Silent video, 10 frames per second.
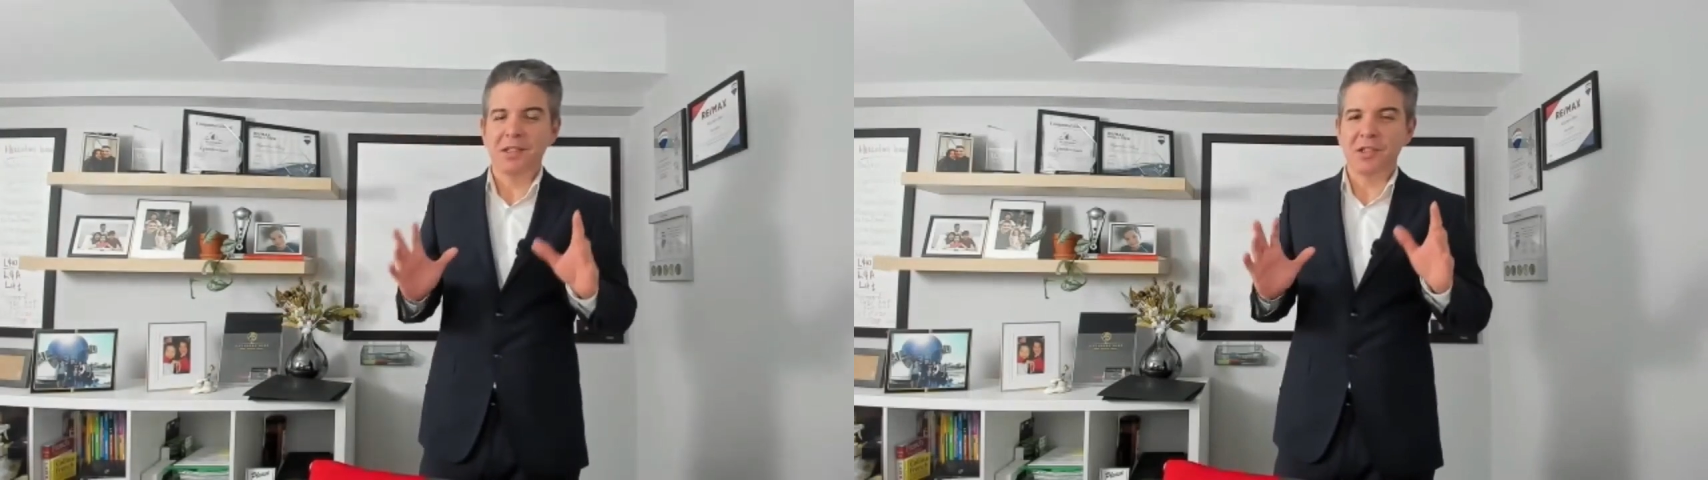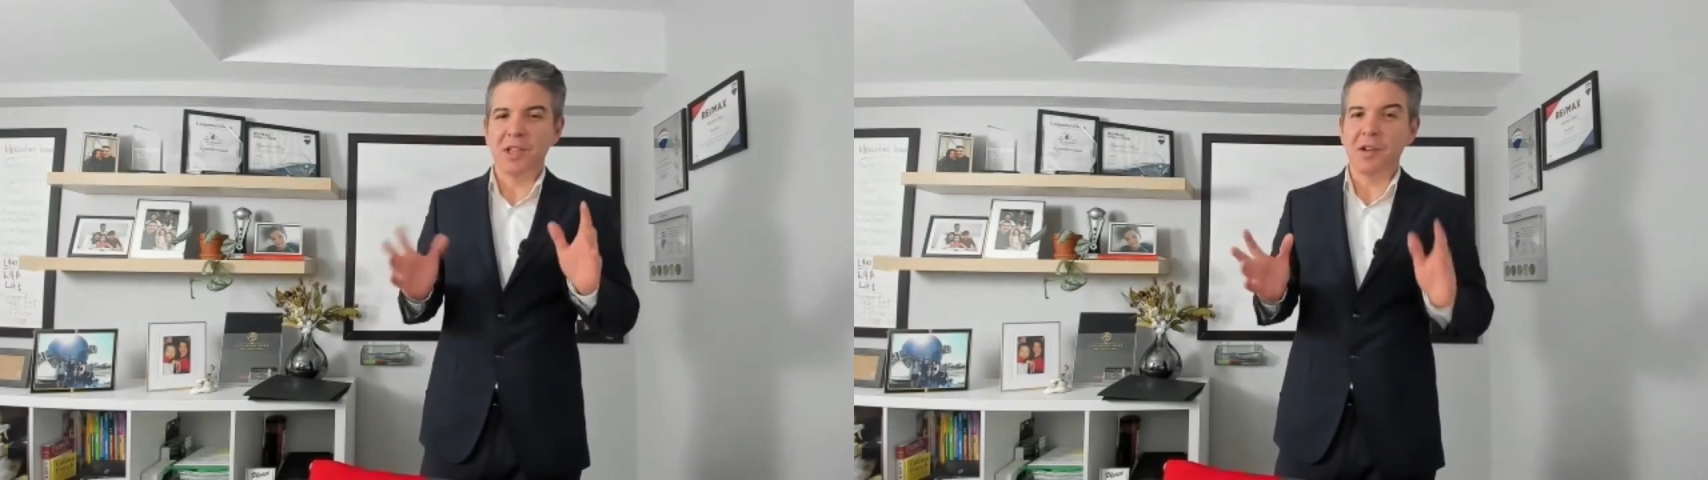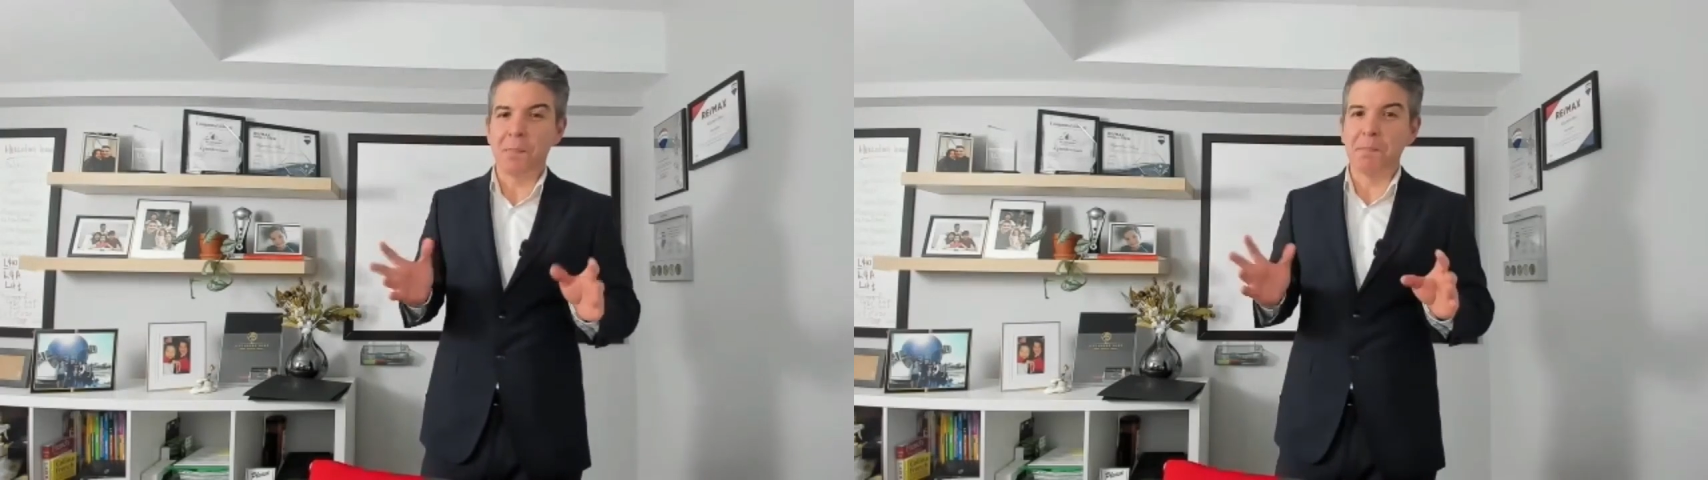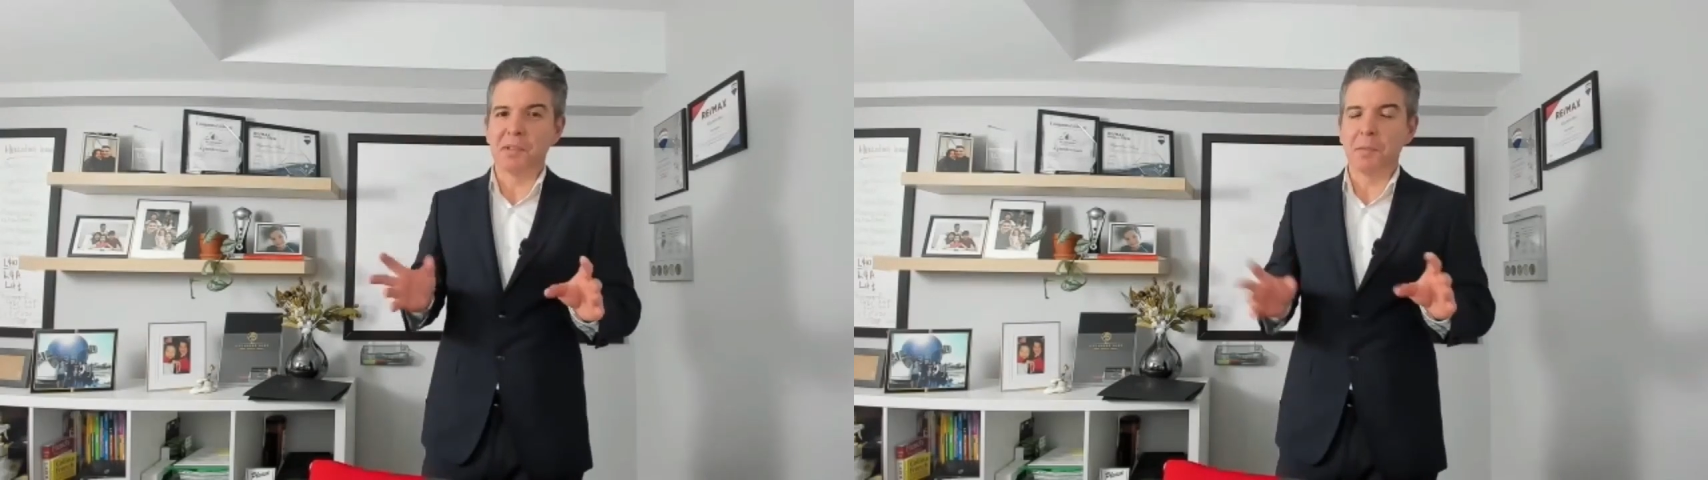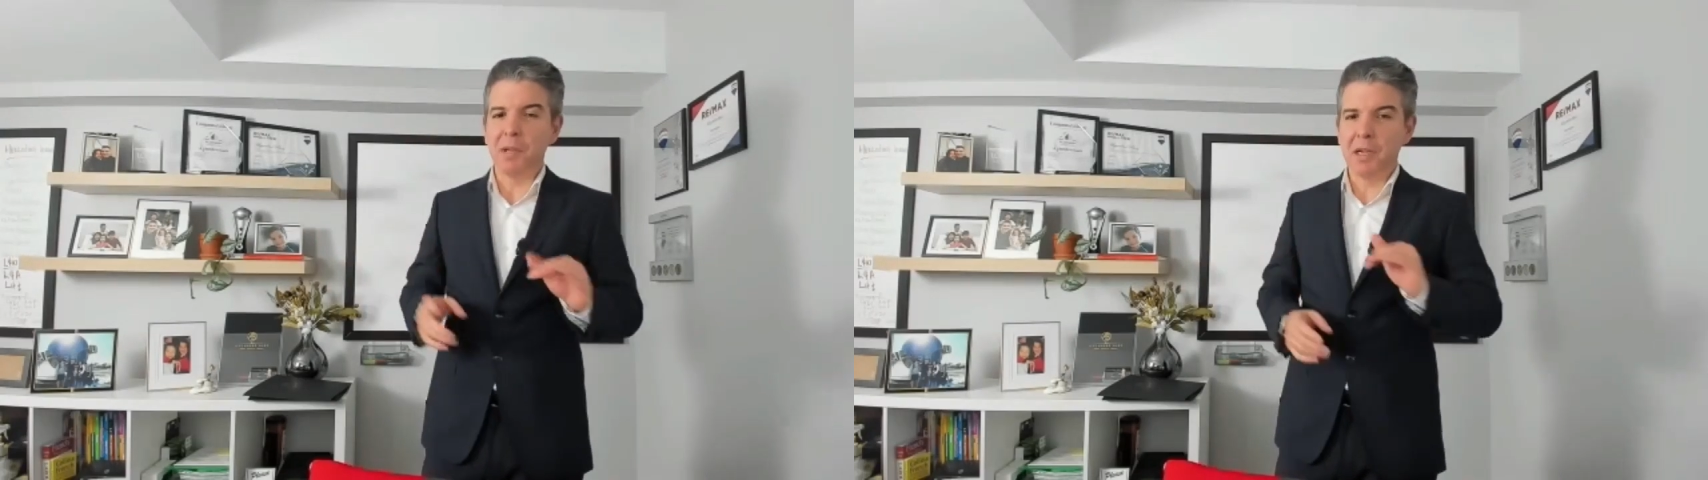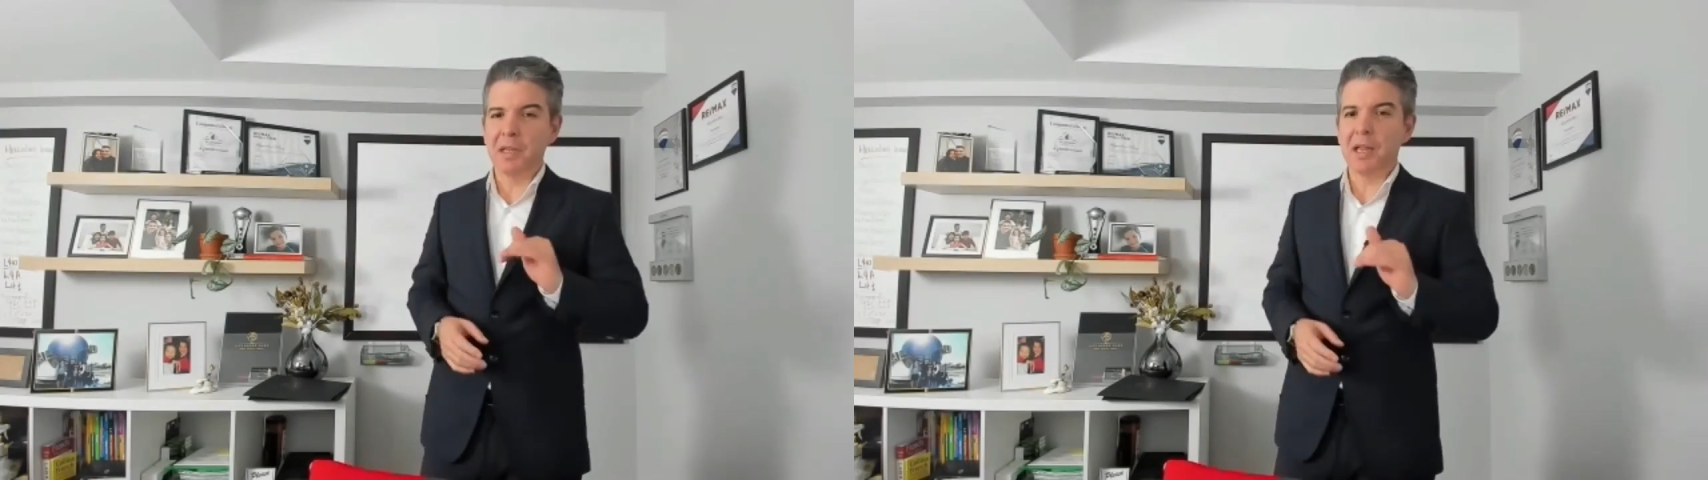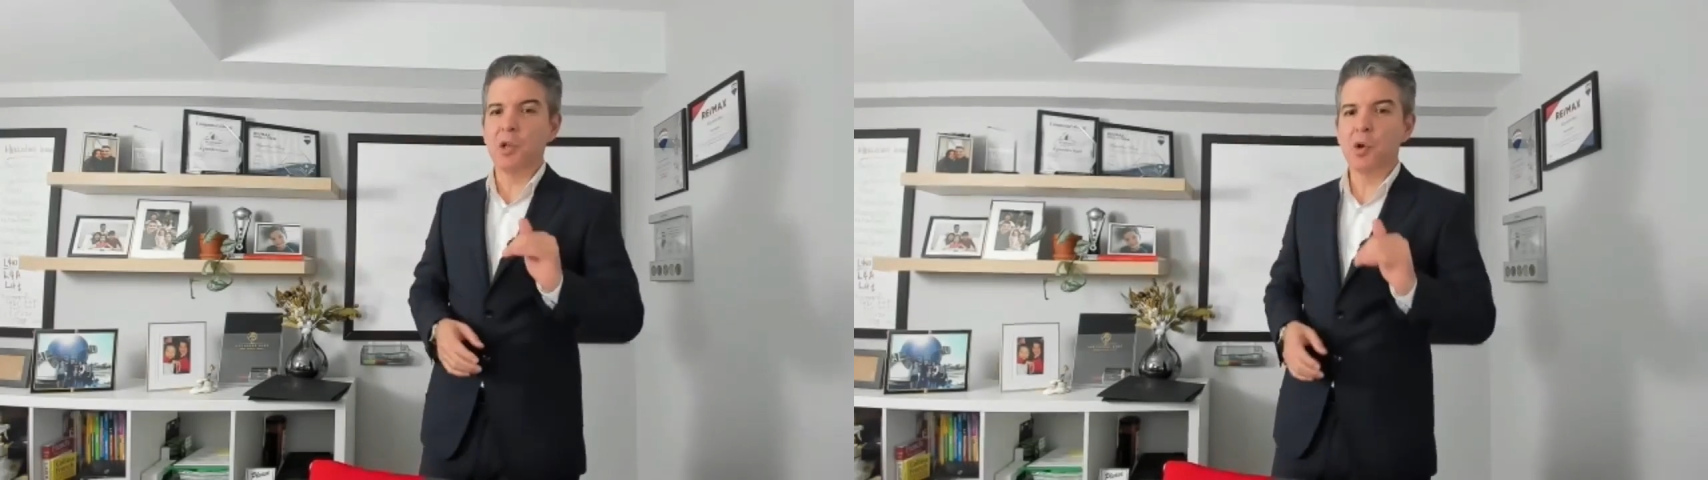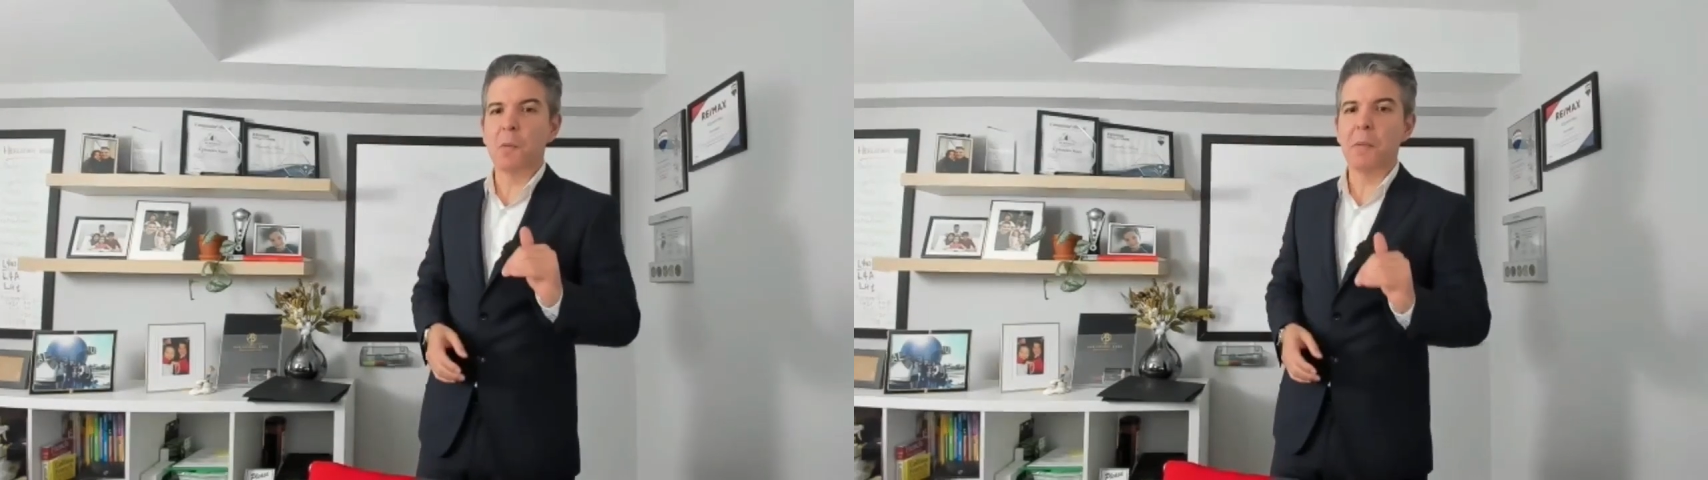there's a good possibility
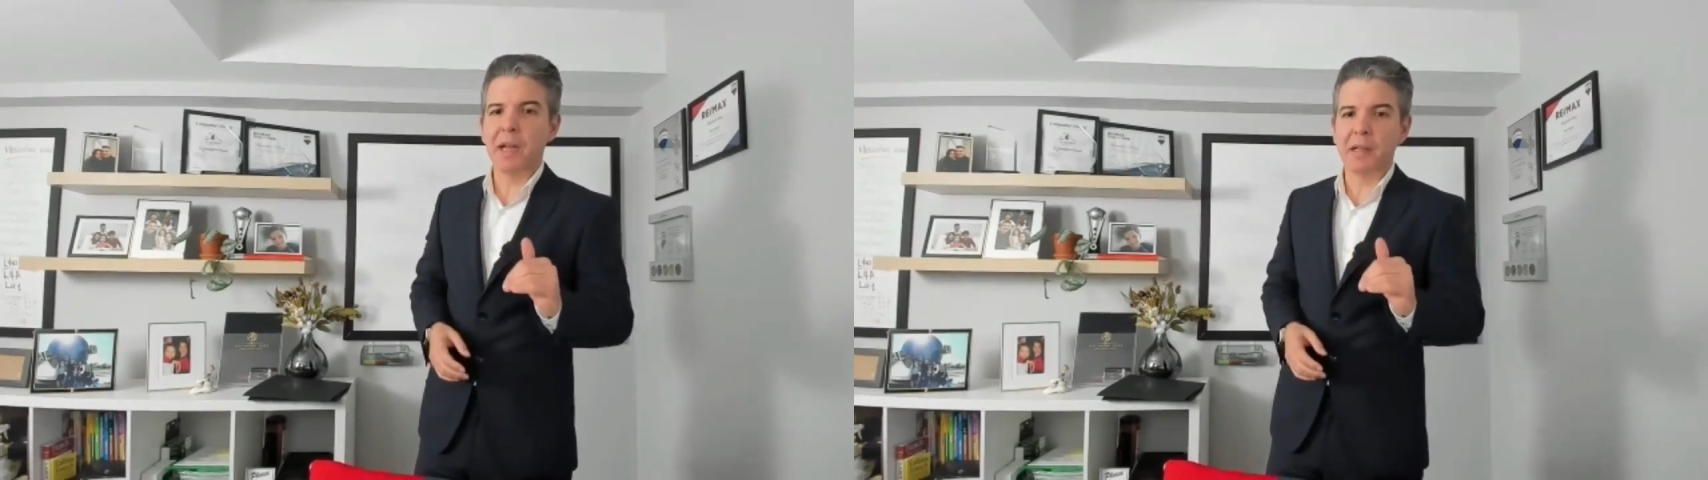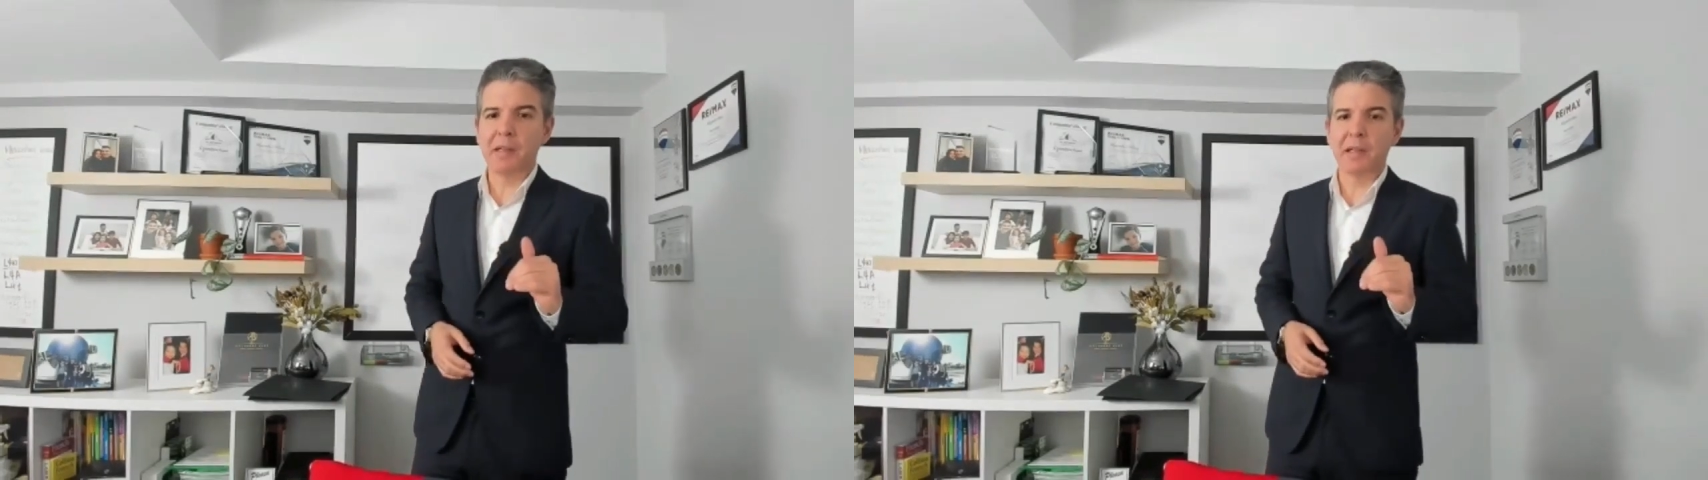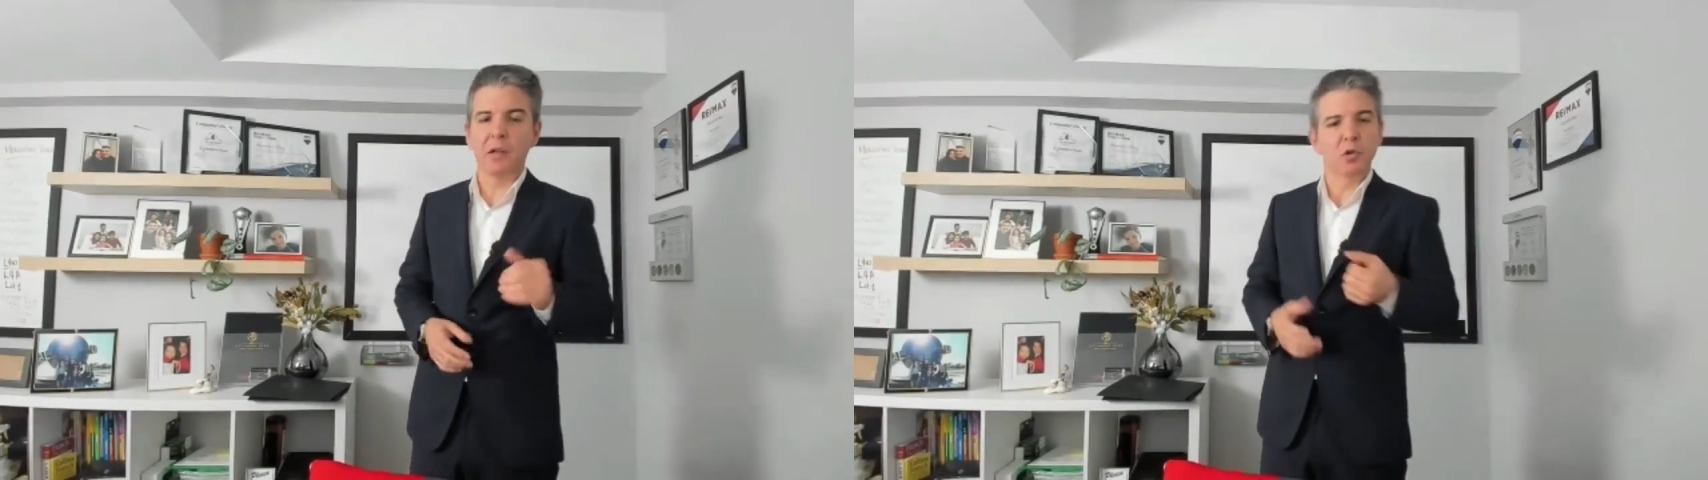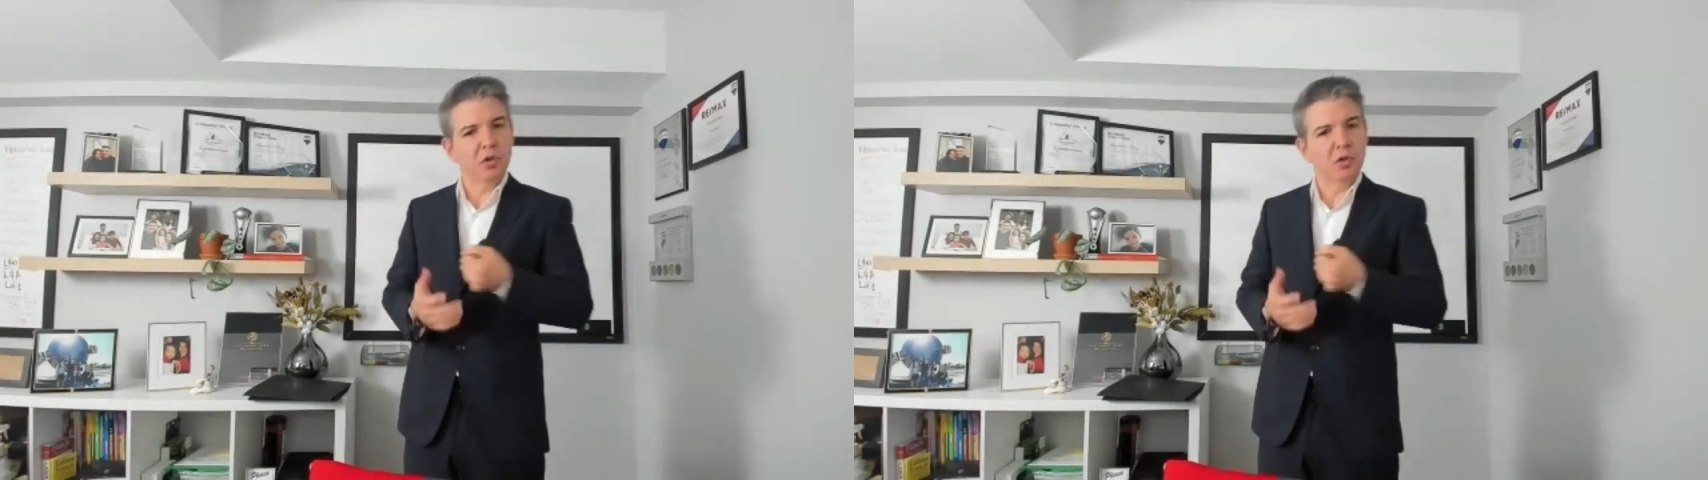that you could make a deal.